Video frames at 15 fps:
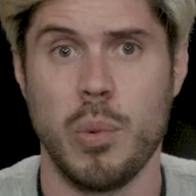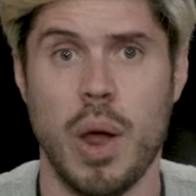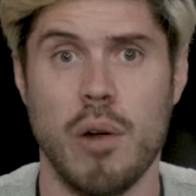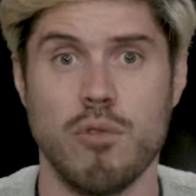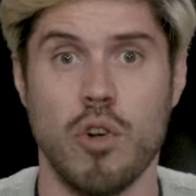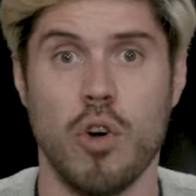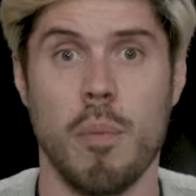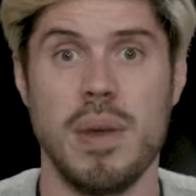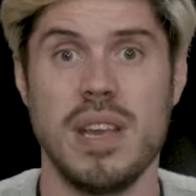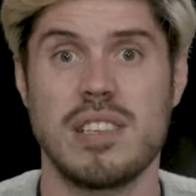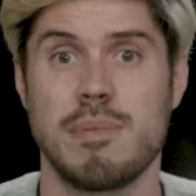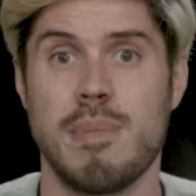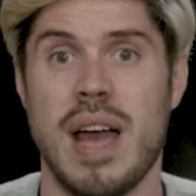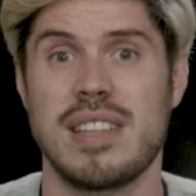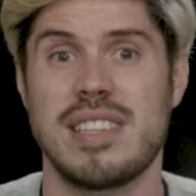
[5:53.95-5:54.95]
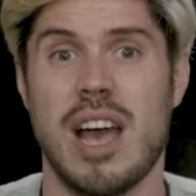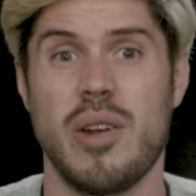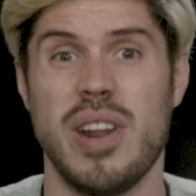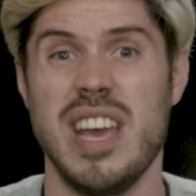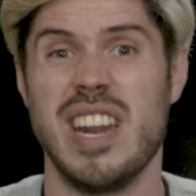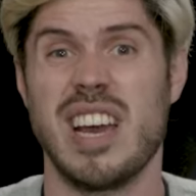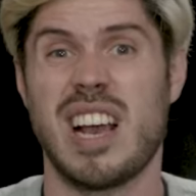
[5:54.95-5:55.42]
where Raw beat SmackDown
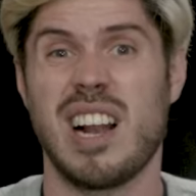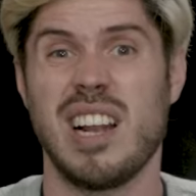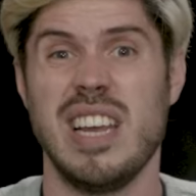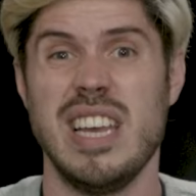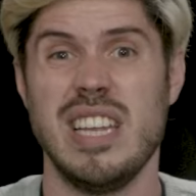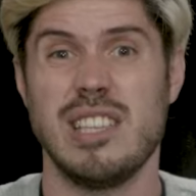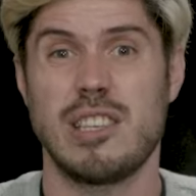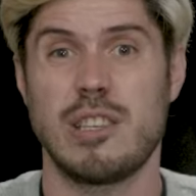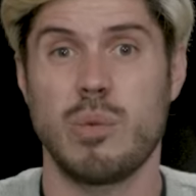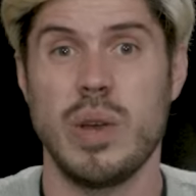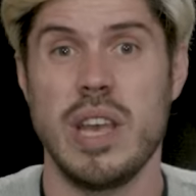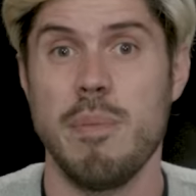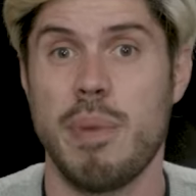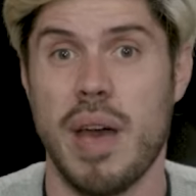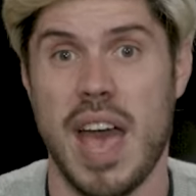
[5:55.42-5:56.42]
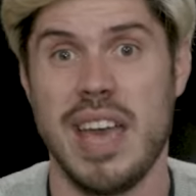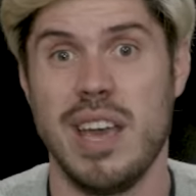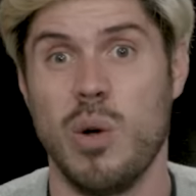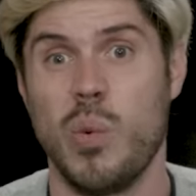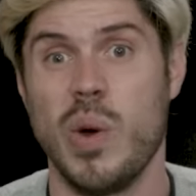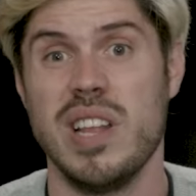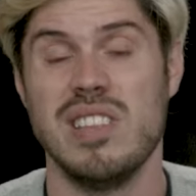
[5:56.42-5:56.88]
in a clean sweep, but hey,
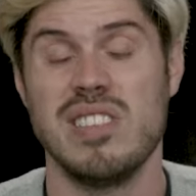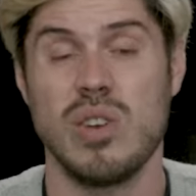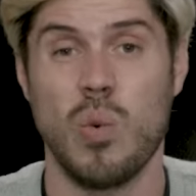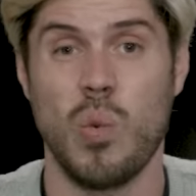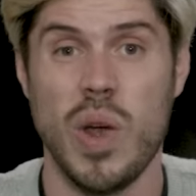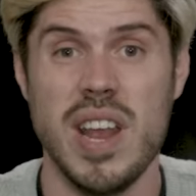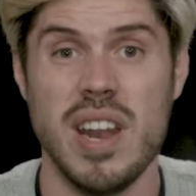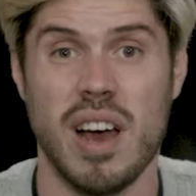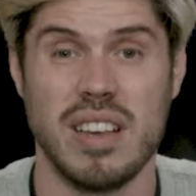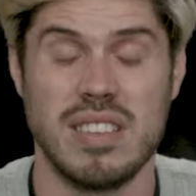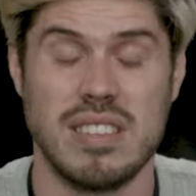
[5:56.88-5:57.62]
a win's a win, I